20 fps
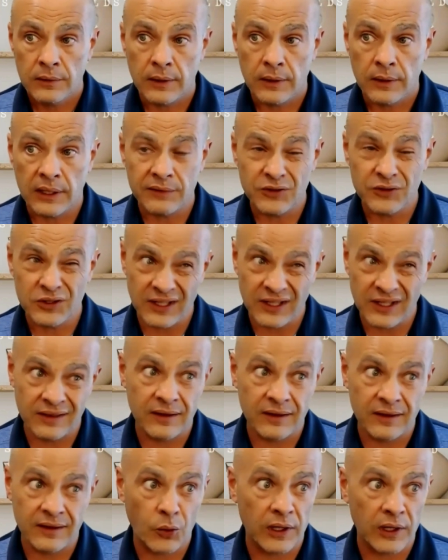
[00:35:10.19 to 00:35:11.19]
And if you did
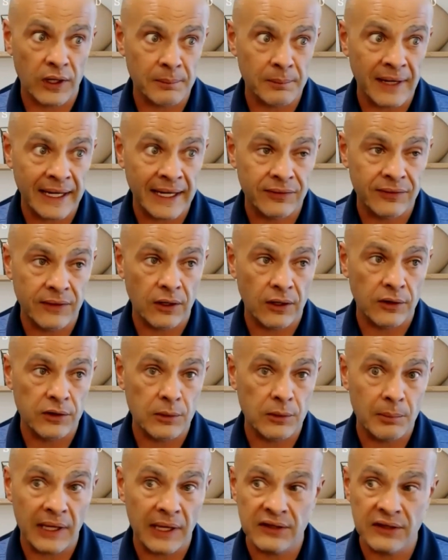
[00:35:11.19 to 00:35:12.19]
the quick math there,
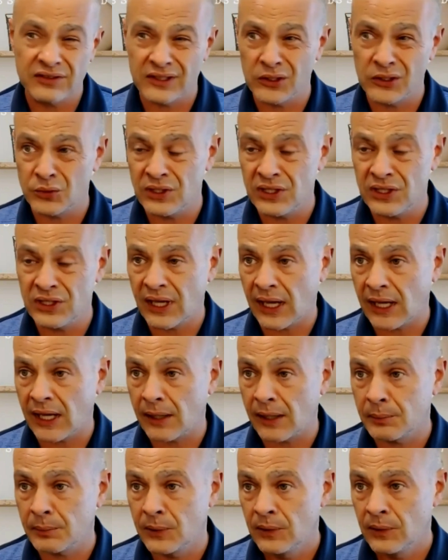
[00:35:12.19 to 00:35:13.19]
you basically
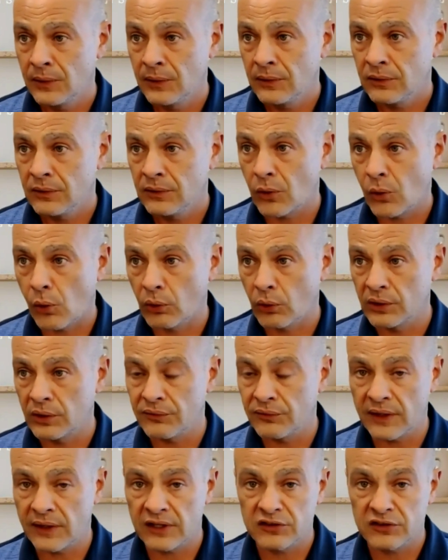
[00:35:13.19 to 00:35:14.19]
recap your whole
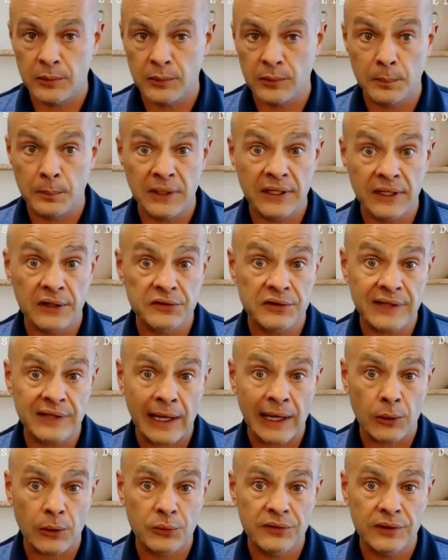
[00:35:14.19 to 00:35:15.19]
investment because it's
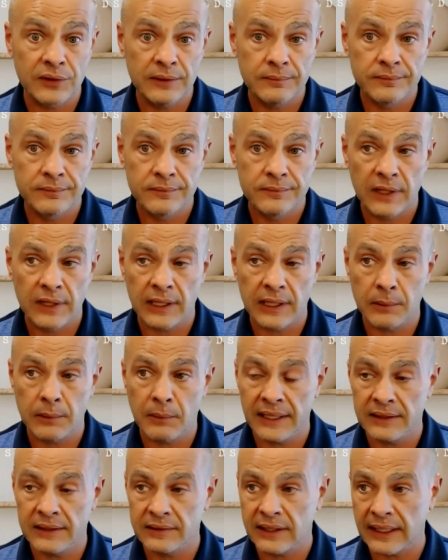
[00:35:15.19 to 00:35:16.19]
housing and it
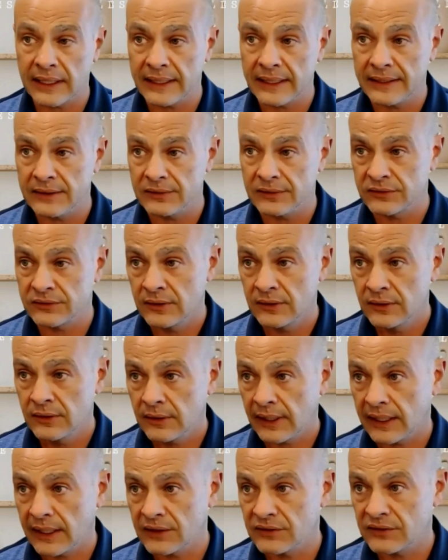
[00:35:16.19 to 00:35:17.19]
maintains
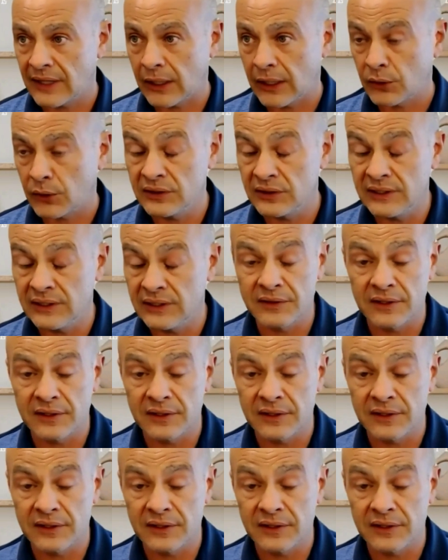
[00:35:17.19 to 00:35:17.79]
as housing.